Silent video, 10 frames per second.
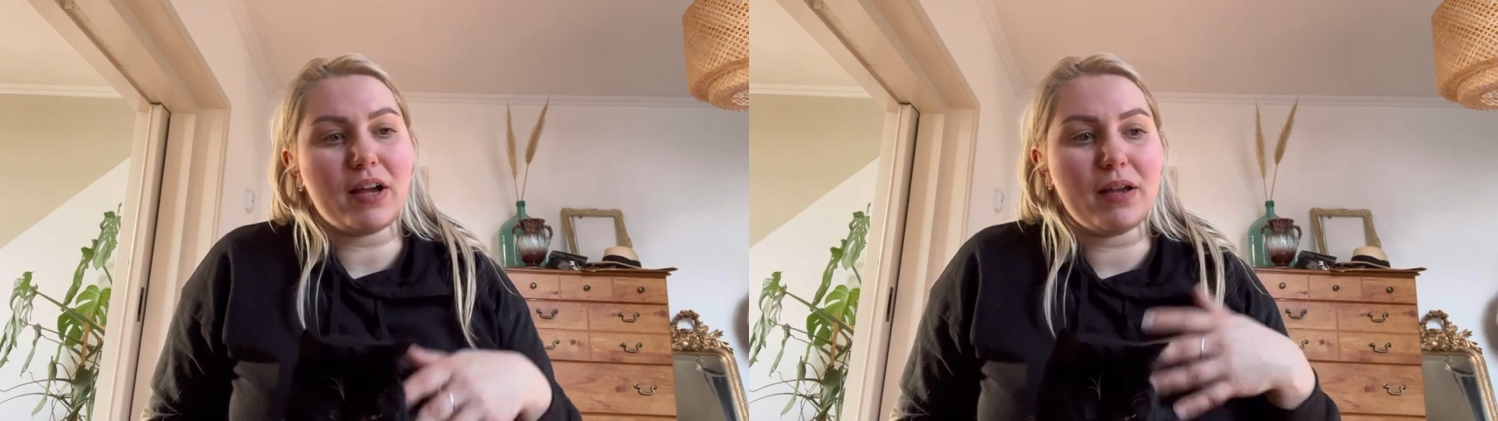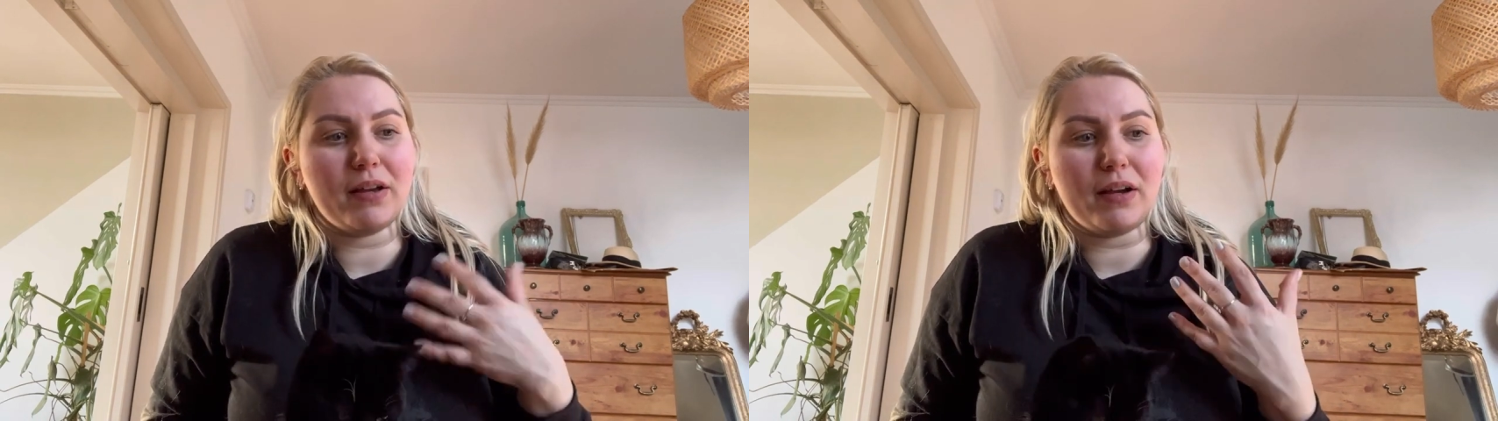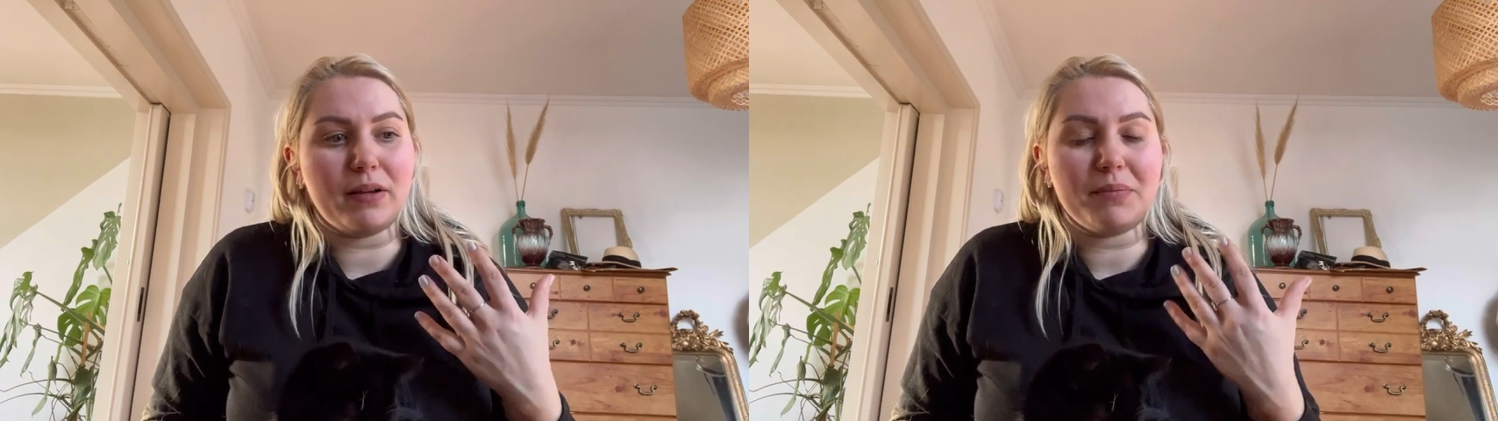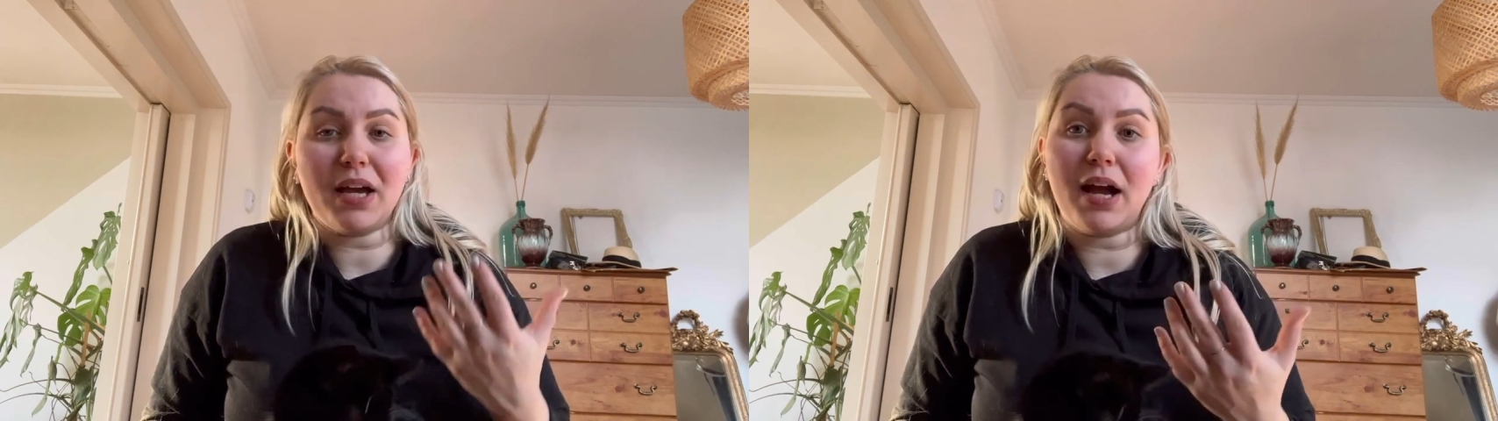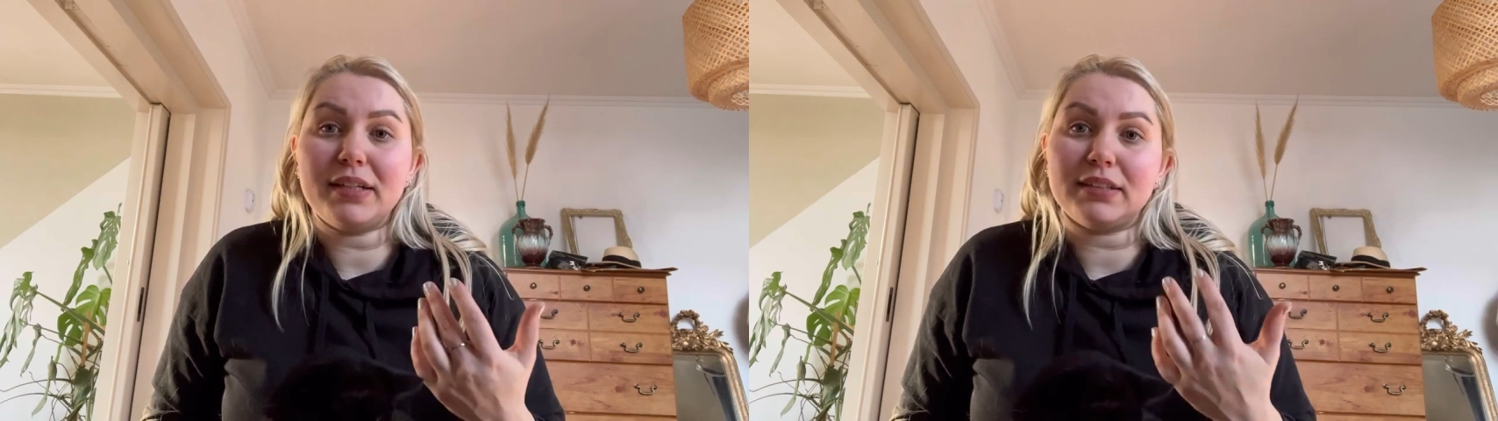I, am
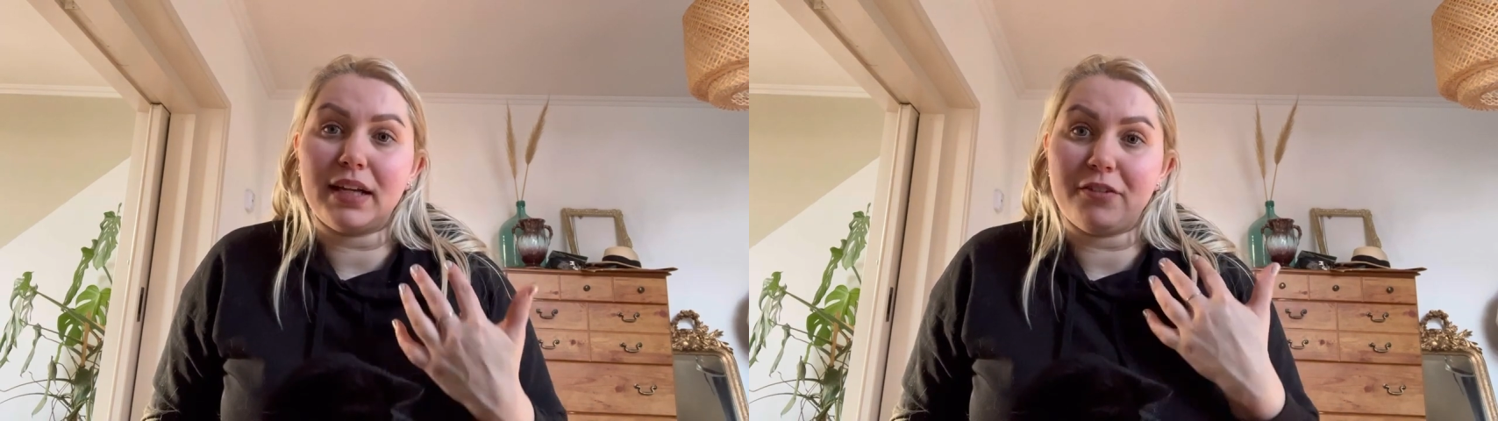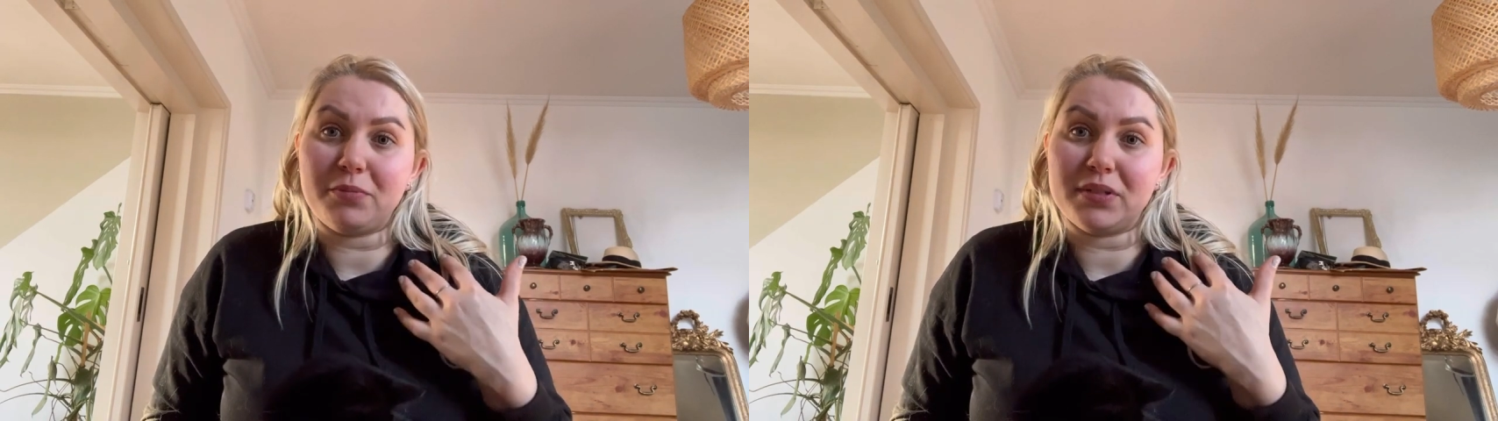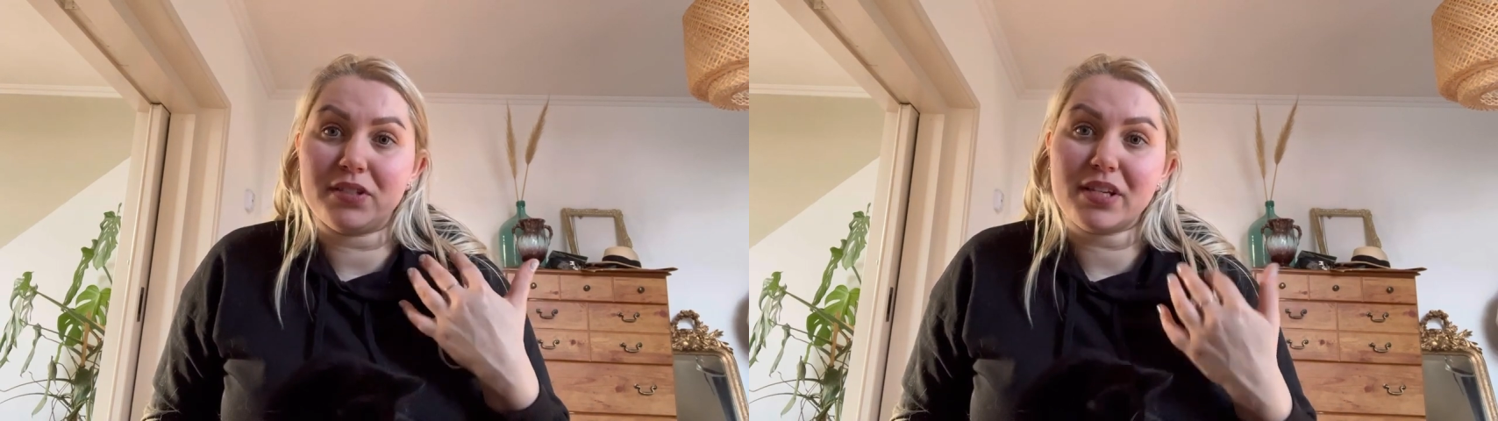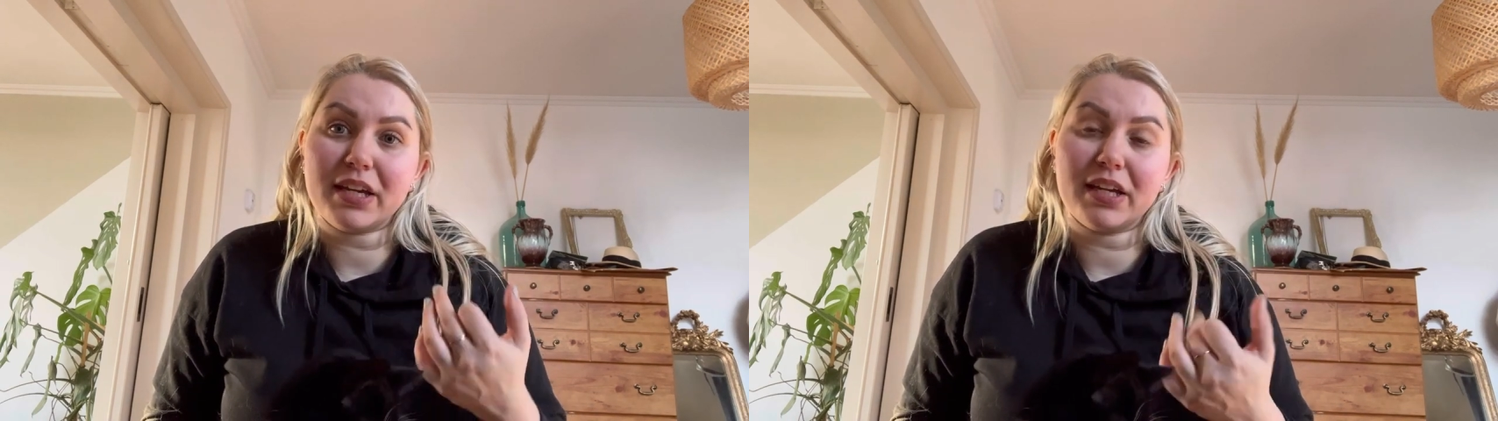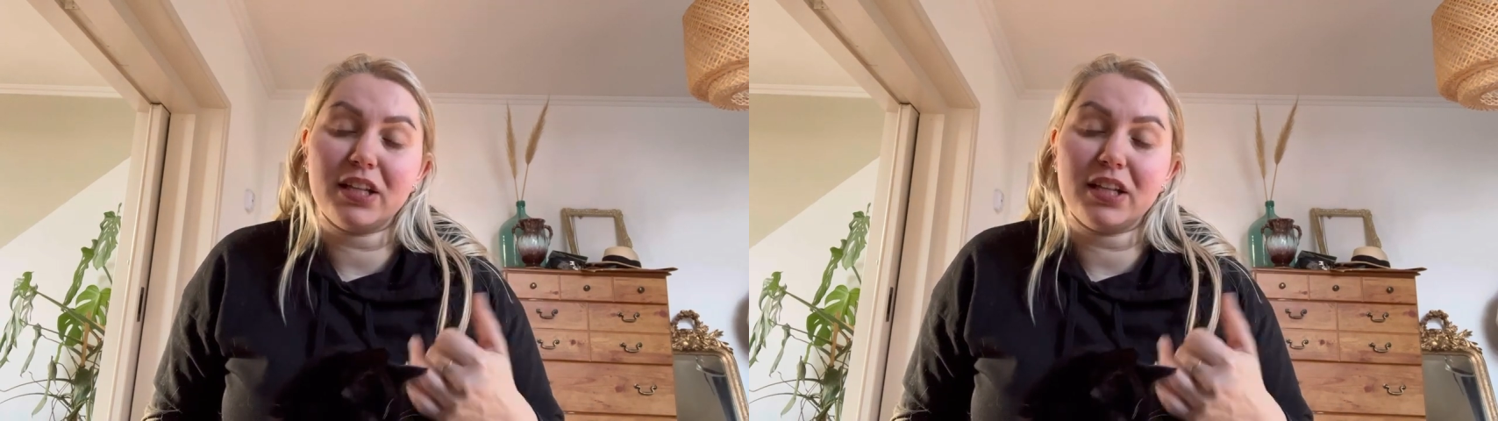young and I have been sick a